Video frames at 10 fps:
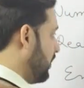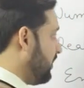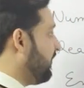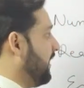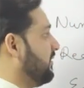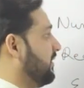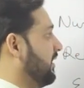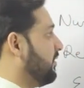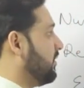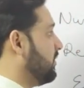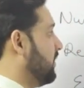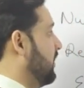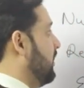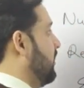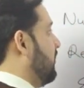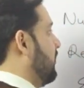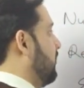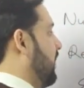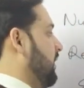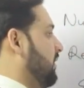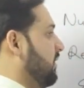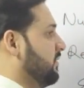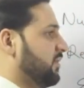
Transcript: Not the final selection. I think